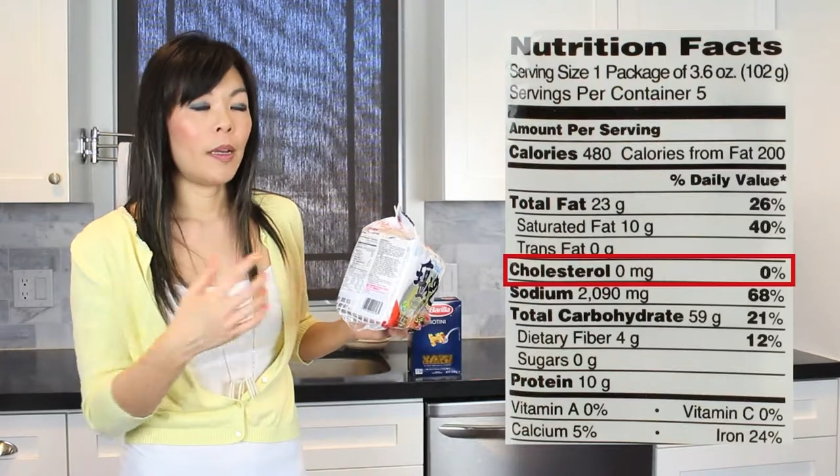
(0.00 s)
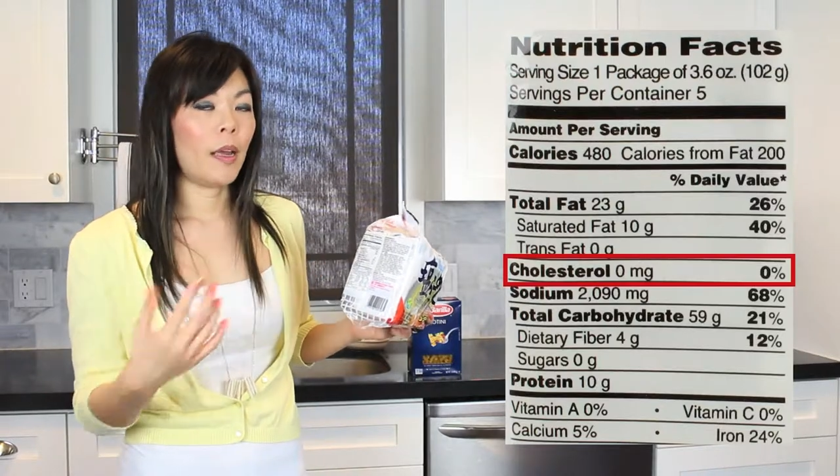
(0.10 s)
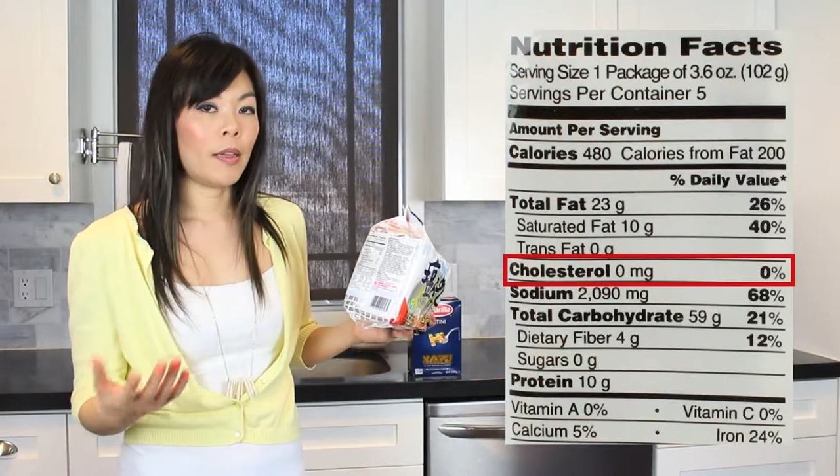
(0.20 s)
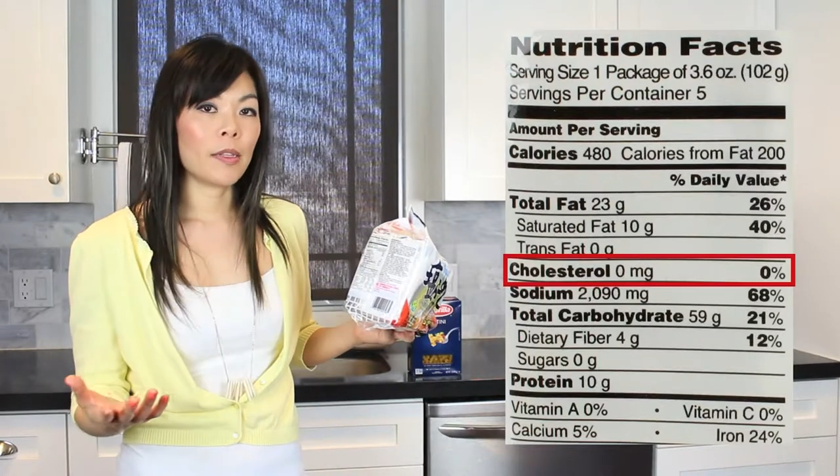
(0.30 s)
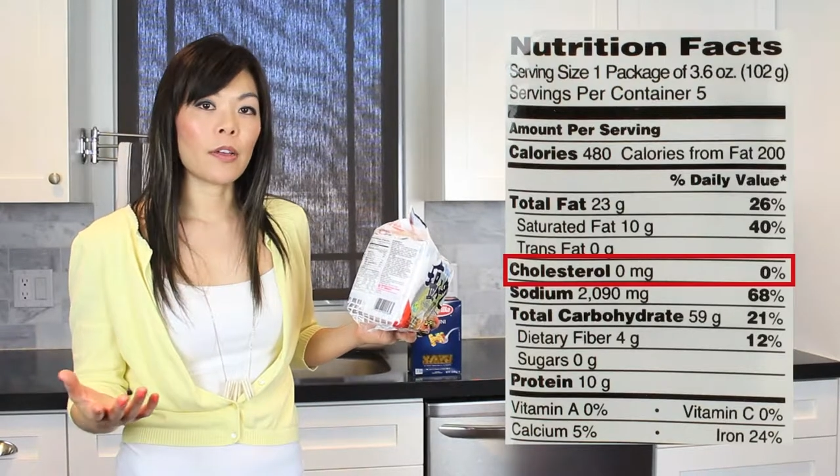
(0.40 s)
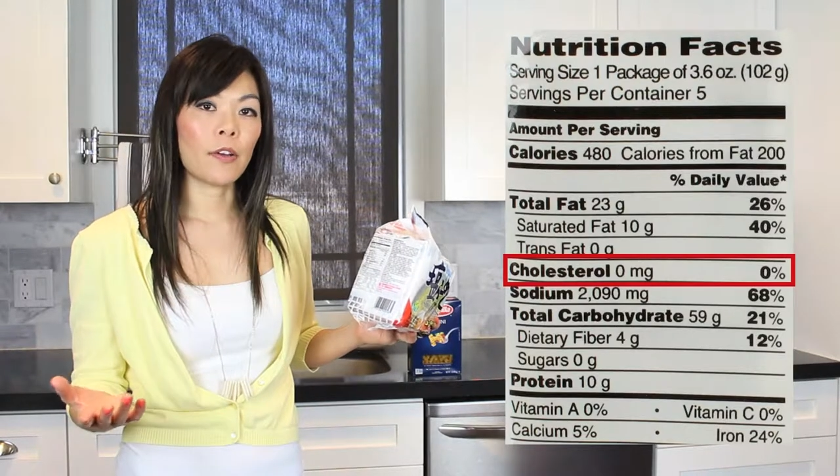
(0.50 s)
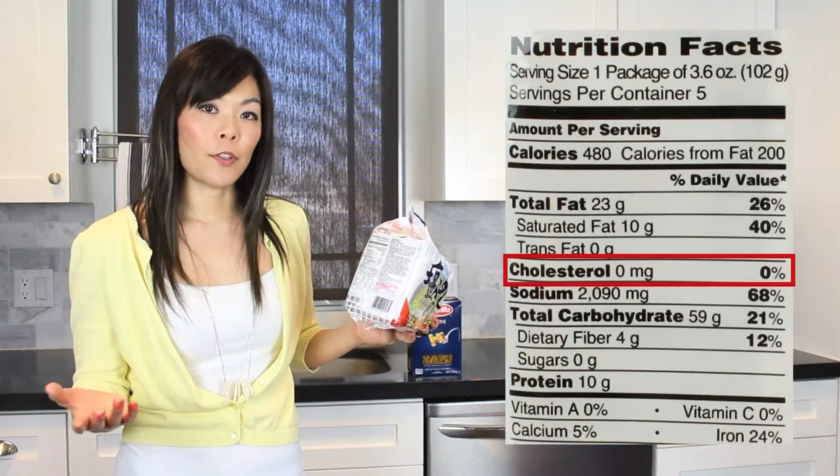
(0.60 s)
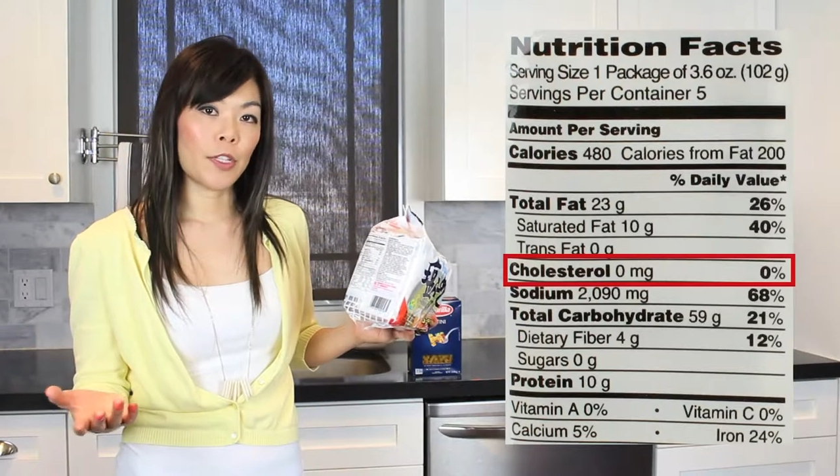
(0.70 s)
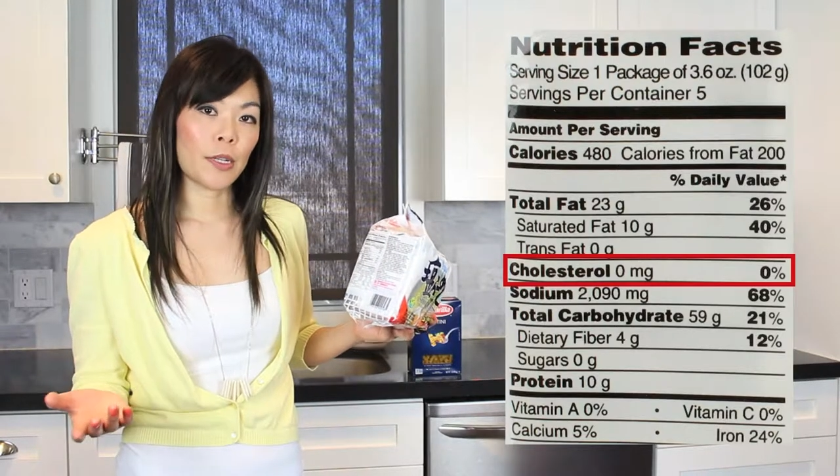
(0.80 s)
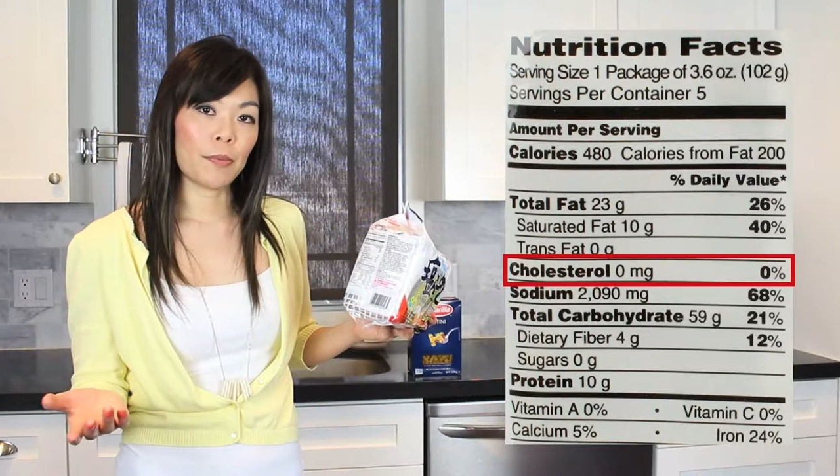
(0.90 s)
and that's
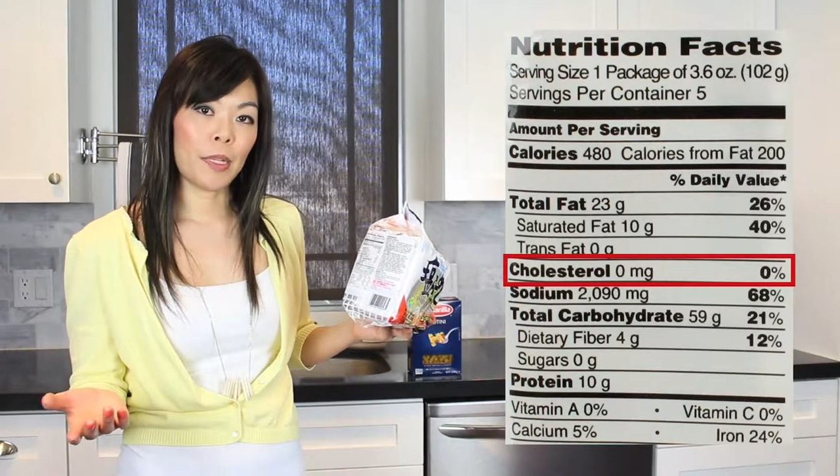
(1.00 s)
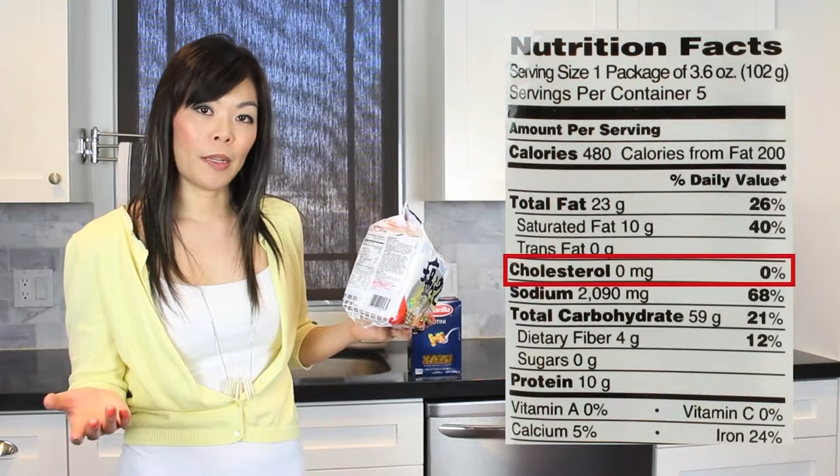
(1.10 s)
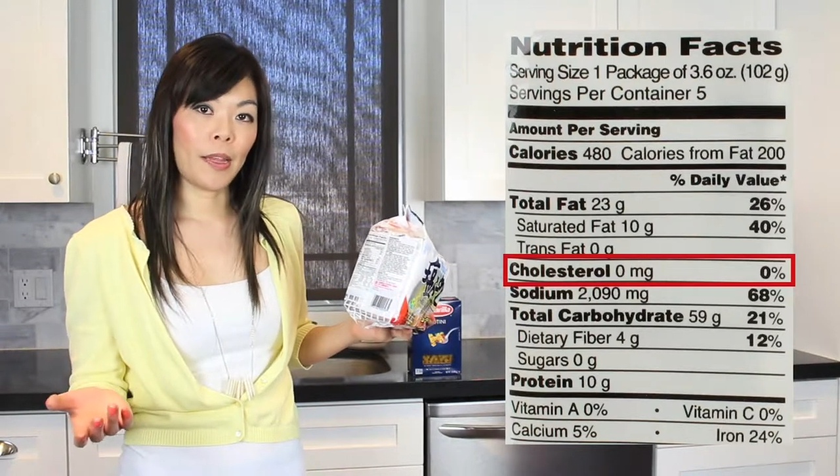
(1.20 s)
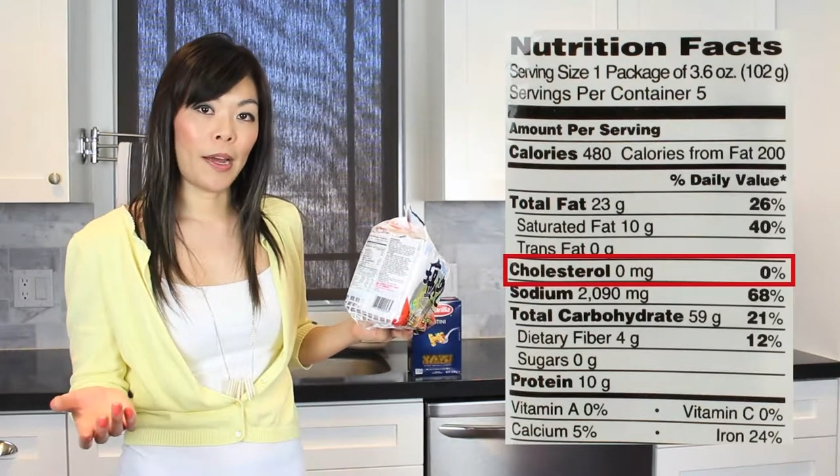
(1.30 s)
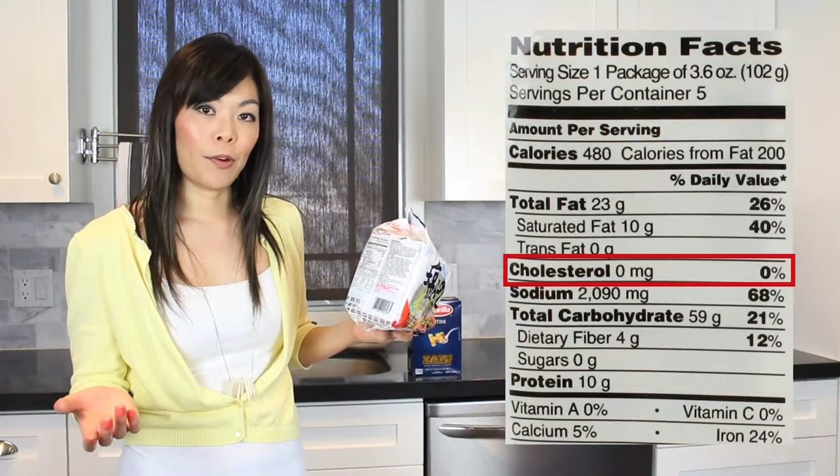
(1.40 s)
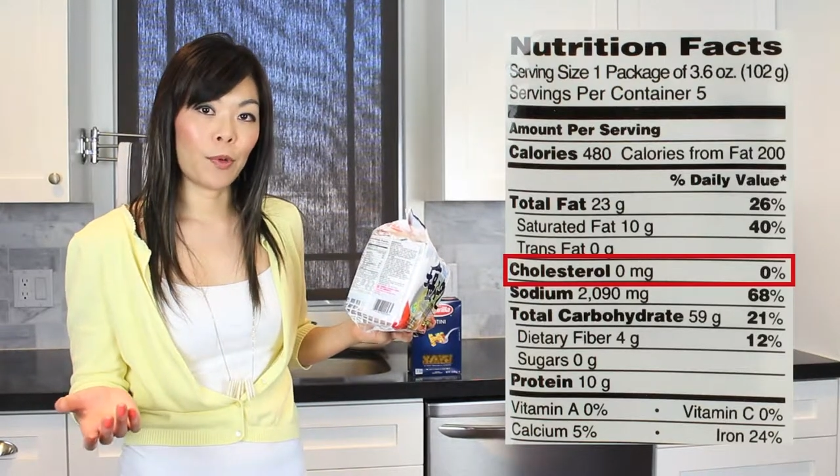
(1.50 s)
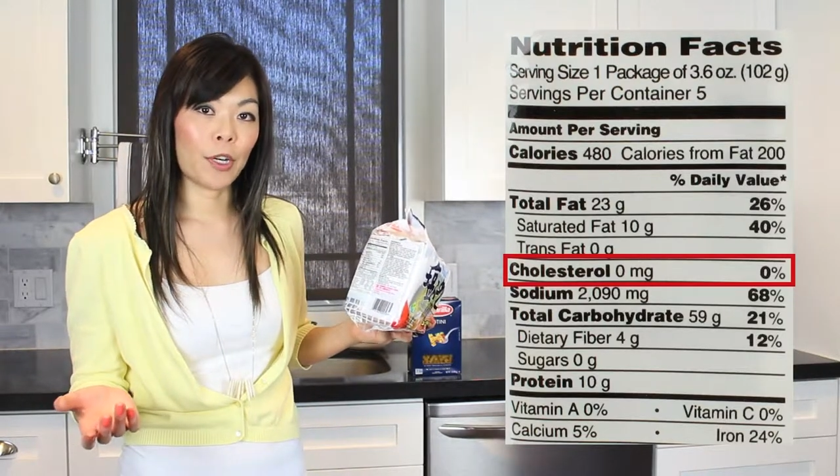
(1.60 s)
often something that